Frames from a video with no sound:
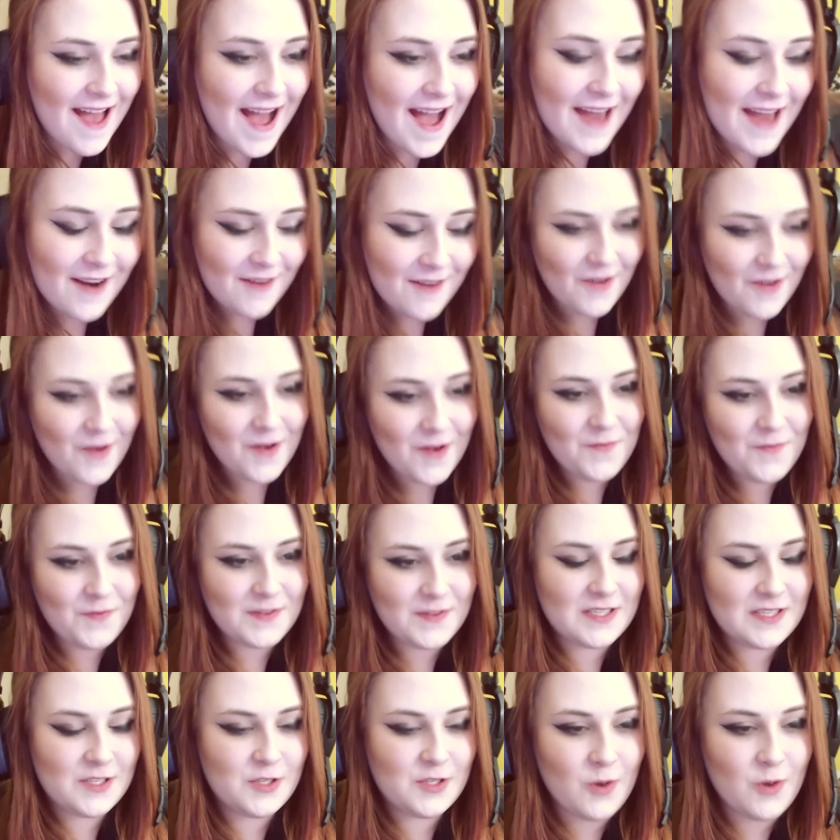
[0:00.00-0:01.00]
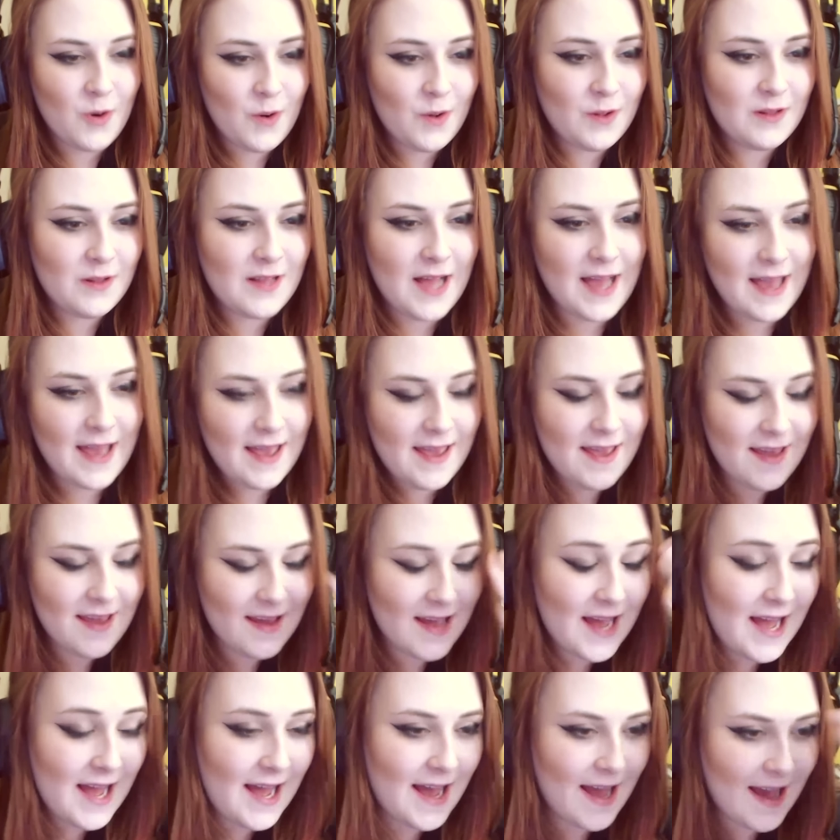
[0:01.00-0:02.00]
I don't know if it's Joel. I
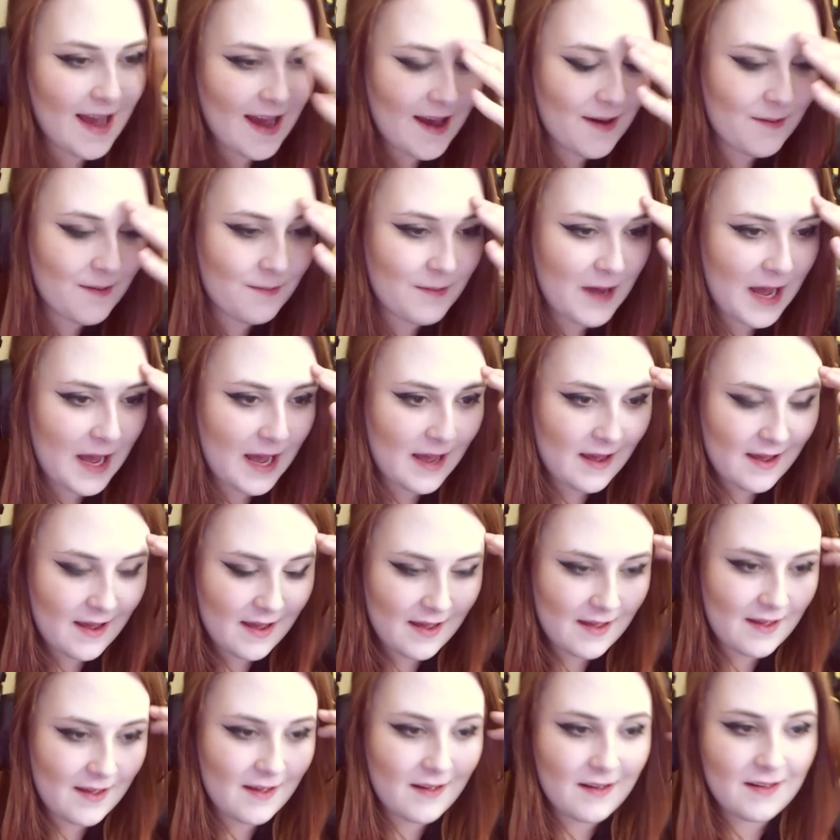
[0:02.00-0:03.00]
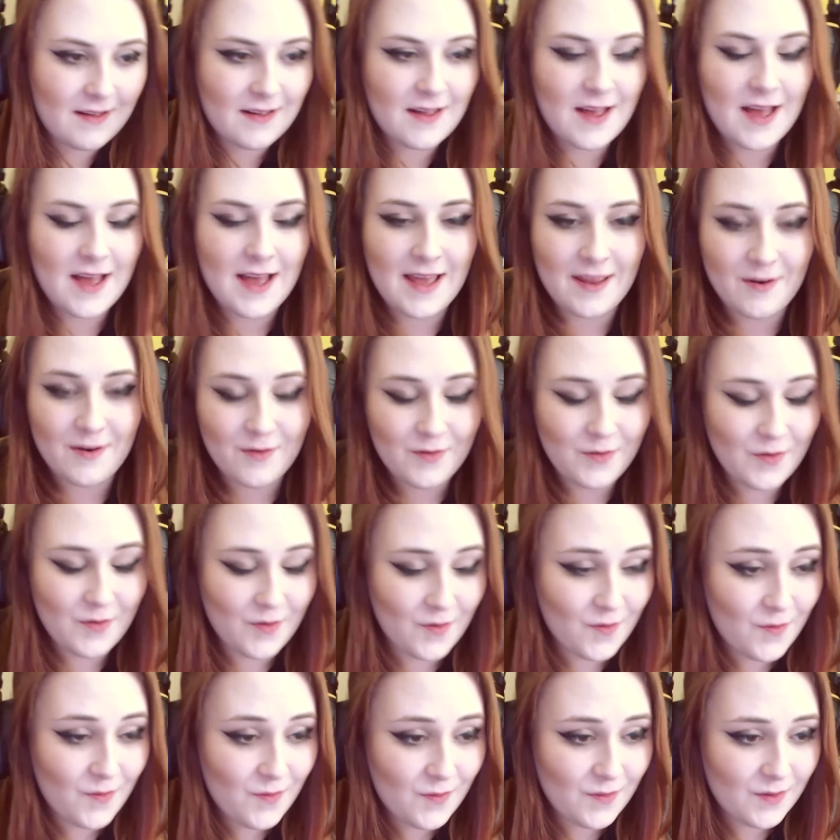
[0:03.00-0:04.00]
I I, I, I don't
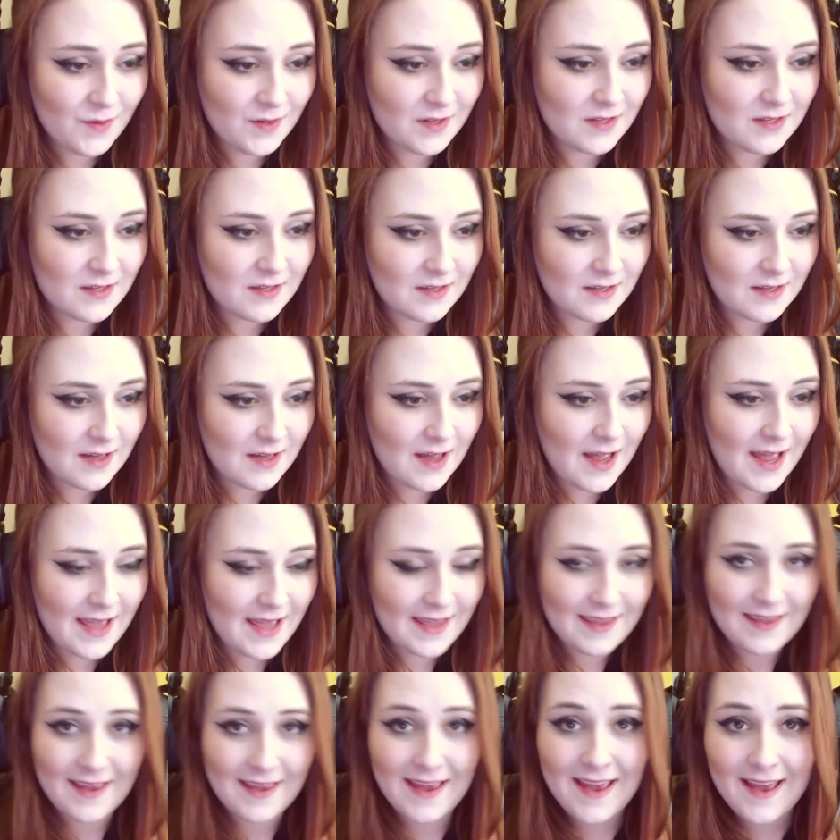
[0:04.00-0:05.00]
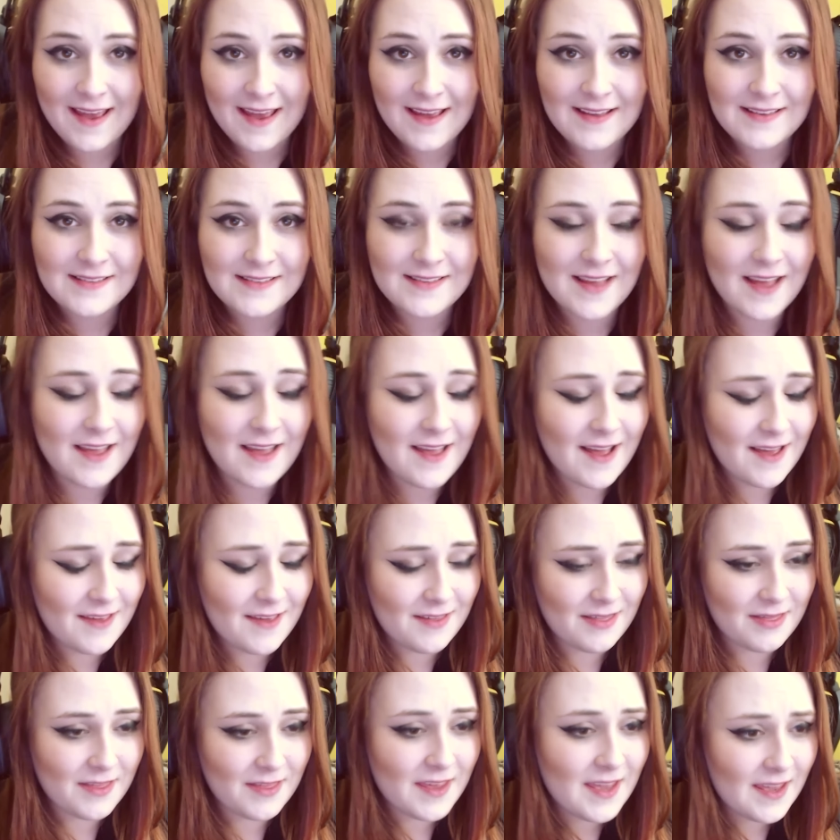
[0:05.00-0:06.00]
know. I guess. I, I
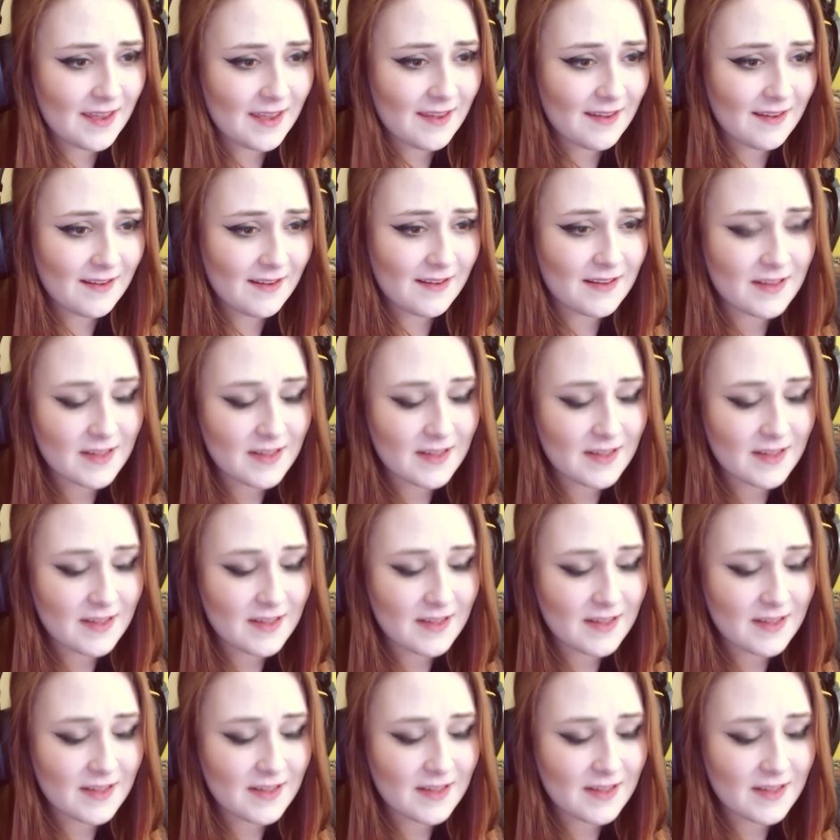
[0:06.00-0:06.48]
think.